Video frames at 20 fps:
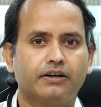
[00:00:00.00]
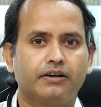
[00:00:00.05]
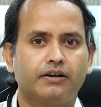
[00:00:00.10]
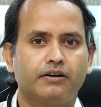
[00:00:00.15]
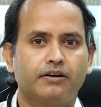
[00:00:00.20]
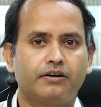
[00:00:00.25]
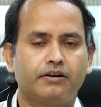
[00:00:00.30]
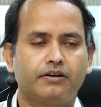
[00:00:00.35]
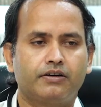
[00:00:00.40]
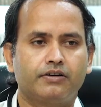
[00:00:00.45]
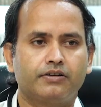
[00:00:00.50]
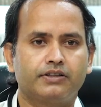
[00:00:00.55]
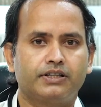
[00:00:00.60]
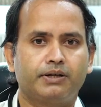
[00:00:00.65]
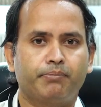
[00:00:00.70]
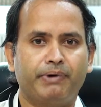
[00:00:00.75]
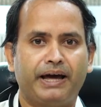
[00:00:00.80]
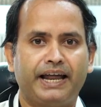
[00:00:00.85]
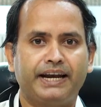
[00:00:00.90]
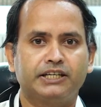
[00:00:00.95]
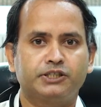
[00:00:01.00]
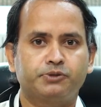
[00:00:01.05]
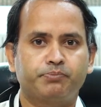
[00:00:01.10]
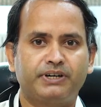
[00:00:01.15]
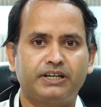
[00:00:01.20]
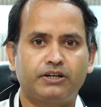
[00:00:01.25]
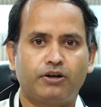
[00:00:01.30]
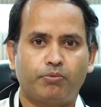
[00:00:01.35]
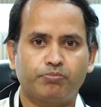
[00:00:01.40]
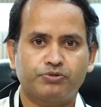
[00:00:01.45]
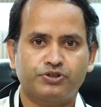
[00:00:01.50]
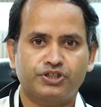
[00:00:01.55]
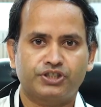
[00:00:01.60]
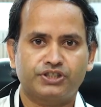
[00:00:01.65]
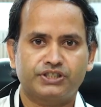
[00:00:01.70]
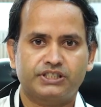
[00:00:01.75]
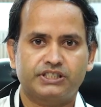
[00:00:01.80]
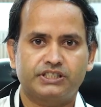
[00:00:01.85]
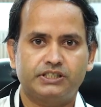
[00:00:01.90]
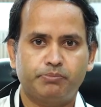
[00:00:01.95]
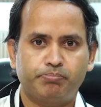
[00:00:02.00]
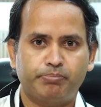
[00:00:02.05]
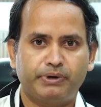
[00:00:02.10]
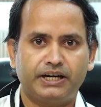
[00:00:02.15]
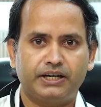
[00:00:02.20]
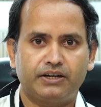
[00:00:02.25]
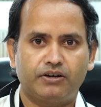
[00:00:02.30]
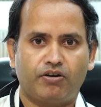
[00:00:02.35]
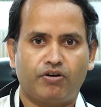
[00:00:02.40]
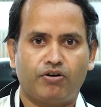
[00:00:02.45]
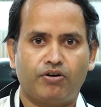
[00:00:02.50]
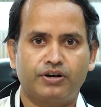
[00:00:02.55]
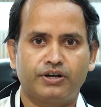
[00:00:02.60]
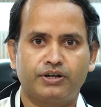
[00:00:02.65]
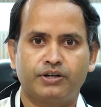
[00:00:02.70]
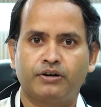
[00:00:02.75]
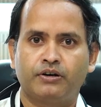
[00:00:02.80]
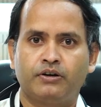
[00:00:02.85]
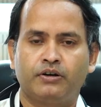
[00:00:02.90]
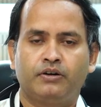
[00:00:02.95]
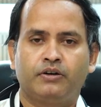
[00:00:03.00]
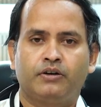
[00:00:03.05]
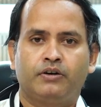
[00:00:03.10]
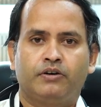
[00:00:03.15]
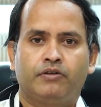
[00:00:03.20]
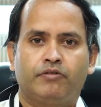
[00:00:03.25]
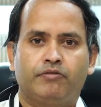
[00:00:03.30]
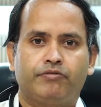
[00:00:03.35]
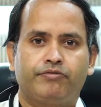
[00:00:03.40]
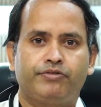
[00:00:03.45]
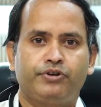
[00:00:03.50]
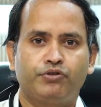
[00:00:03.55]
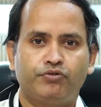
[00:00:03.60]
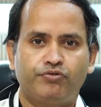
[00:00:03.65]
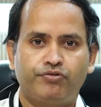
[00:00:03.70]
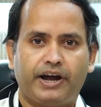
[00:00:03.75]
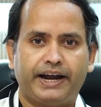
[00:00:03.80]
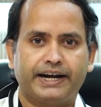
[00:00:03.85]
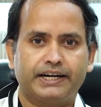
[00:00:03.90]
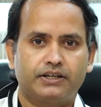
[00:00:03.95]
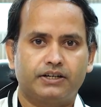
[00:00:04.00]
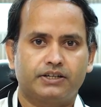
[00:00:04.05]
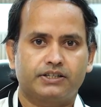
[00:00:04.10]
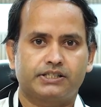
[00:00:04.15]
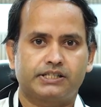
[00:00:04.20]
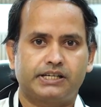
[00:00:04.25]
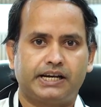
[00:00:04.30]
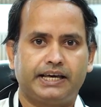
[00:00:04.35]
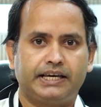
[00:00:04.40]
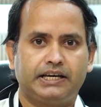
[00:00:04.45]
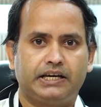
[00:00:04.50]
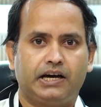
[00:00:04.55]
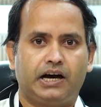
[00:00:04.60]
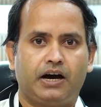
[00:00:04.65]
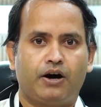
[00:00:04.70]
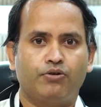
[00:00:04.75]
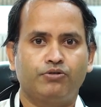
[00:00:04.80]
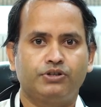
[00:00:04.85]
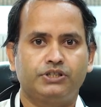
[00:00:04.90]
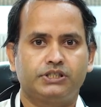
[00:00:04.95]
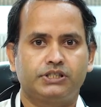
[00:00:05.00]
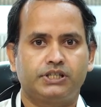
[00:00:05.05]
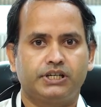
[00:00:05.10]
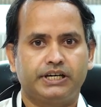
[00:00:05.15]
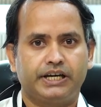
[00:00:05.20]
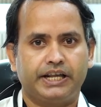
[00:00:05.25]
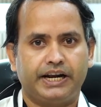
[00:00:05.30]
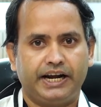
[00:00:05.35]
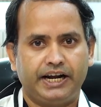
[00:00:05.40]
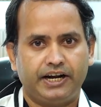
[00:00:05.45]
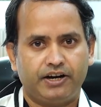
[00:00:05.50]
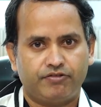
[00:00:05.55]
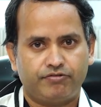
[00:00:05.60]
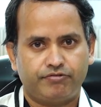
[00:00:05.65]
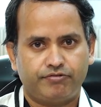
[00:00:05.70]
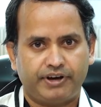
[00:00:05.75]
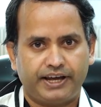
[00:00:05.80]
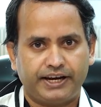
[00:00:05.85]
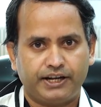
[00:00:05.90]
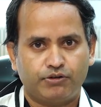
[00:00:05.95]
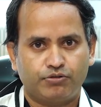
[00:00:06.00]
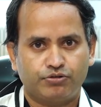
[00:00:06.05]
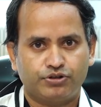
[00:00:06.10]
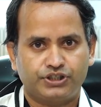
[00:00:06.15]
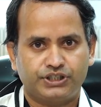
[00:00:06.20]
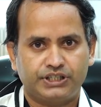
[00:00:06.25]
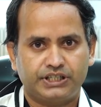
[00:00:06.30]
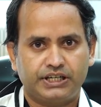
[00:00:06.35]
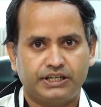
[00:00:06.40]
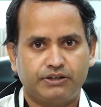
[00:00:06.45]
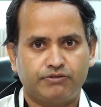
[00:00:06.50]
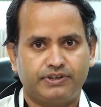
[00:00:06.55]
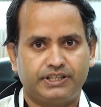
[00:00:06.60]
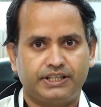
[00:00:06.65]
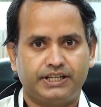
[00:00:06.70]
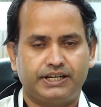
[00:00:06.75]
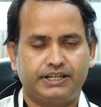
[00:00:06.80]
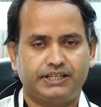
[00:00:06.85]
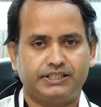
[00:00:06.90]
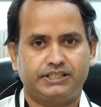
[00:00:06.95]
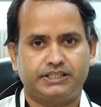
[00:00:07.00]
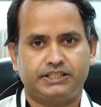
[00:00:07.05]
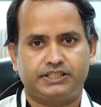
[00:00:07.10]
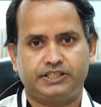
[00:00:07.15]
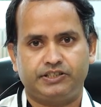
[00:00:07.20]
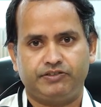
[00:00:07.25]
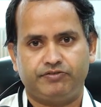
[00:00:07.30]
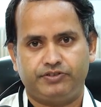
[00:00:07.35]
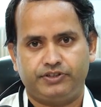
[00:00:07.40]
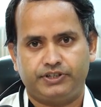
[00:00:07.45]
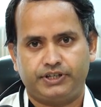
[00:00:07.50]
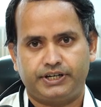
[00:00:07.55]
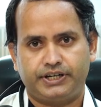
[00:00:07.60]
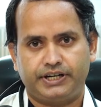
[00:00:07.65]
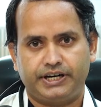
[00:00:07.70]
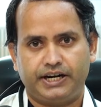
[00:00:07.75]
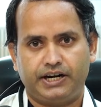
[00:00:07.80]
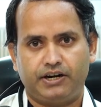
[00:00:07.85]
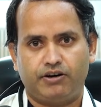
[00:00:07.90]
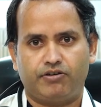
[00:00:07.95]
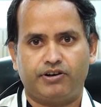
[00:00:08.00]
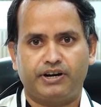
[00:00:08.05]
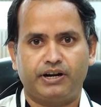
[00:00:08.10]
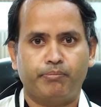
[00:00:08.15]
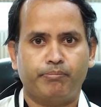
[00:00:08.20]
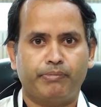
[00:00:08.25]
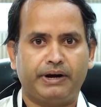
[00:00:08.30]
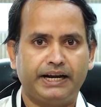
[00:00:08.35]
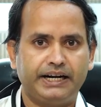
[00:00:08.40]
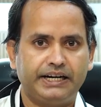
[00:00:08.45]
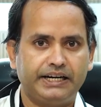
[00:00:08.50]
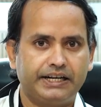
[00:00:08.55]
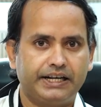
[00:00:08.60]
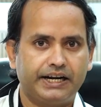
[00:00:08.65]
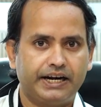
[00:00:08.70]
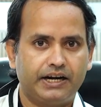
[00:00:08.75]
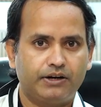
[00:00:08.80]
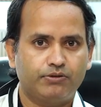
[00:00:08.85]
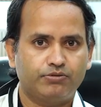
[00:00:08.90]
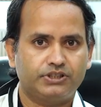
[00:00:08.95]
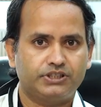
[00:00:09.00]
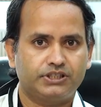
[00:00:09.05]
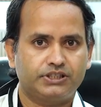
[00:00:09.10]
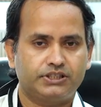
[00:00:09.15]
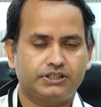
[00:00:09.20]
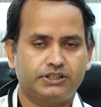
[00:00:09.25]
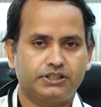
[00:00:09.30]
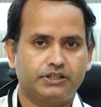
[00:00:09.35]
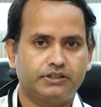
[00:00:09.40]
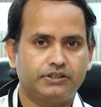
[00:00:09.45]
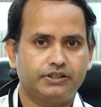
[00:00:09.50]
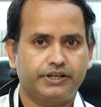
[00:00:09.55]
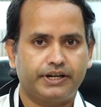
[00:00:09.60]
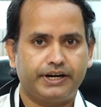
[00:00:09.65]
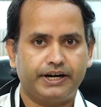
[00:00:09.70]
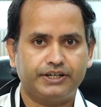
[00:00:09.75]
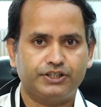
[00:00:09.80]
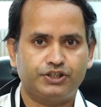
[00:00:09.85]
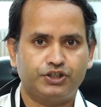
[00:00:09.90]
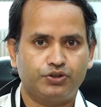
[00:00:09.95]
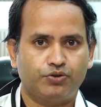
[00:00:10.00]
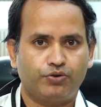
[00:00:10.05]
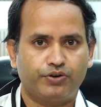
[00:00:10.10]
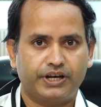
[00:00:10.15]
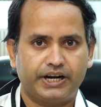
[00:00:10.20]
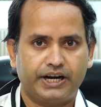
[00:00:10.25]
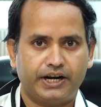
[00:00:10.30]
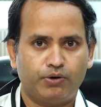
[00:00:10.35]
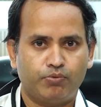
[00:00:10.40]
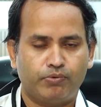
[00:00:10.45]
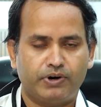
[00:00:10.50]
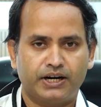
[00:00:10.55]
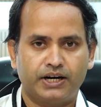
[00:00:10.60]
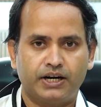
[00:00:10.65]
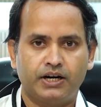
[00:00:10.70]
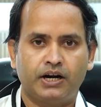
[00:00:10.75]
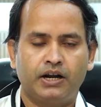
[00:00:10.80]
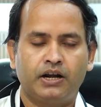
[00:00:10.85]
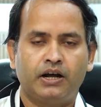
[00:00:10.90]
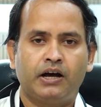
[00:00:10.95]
the management options depend on few factors like how is the grade of varicocele, whether it is a severe grade or a mild grade, which is grade 0, grade 1.